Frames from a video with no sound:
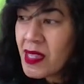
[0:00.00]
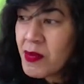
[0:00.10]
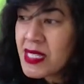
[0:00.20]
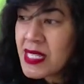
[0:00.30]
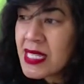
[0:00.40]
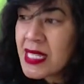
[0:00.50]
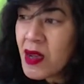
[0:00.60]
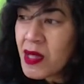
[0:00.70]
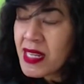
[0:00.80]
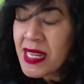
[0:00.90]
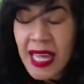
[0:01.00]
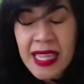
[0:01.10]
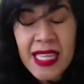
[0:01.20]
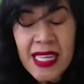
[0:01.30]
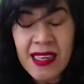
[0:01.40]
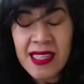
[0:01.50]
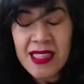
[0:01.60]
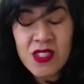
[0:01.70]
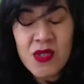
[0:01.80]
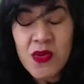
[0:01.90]
nothing in
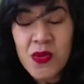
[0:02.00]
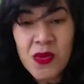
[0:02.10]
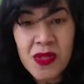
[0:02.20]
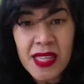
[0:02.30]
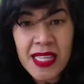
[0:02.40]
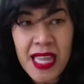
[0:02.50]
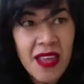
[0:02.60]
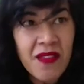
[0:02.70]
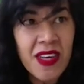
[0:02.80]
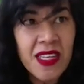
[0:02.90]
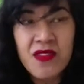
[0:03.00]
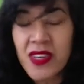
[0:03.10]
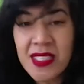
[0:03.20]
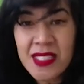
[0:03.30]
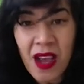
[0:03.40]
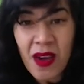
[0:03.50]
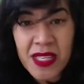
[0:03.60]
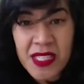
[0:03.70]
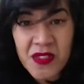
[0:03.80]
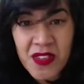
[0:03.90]
the school that ever addressed our
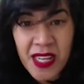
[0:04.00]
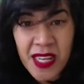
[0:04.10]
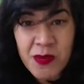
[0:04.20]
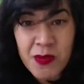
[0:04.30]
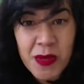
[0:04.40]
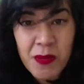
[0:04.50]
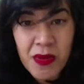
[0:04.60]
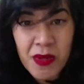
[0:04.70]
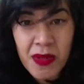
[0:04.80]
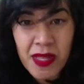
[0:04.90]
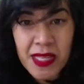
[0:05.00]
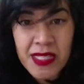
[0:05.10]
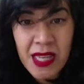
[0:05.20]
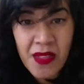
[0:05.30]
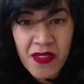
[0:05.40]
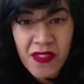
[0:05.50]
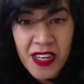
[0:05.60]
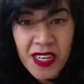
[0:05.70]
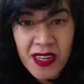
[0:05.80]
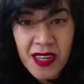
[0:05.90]
history as people in South
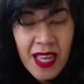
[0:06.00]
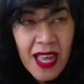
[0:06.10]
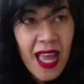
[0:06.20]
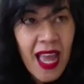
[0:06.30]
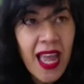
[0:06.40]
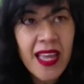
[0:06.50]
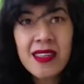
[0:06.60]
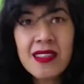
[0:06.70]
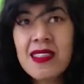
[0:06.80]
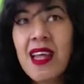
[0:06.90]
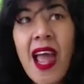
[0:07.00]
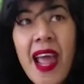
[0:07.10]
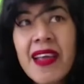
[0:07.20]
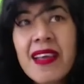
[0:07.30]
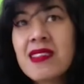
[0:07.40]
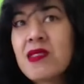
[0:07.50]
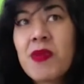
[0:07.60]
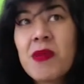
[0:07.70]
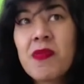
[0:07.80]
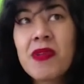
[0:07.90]
Africa. And as
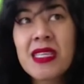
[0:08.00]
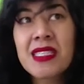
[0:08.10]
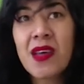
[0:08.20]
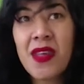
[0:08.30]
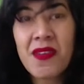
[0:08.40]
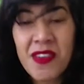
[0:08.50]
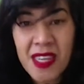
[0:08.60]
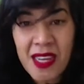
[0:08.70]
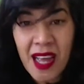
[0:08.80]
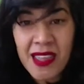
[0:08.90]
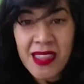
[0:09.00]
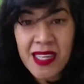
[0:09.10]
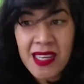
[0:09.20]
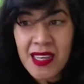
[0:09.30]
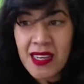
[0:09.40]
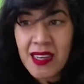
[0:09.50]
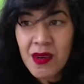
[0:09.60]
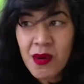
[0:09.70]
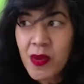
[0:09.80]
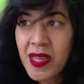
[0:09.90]
people in South Africa, I think
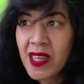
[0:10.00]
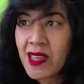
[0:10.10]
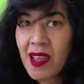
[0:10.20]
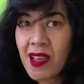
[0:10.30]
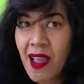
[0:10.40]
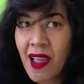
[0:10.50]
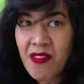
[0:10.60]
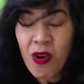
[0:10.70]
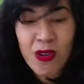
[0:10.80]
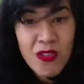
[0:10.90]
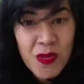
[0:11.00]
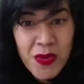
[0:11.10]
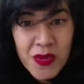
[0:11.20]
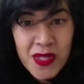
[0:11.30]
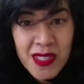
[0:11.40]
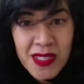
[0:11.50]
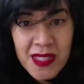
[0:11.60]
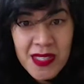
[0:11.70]
we have contributed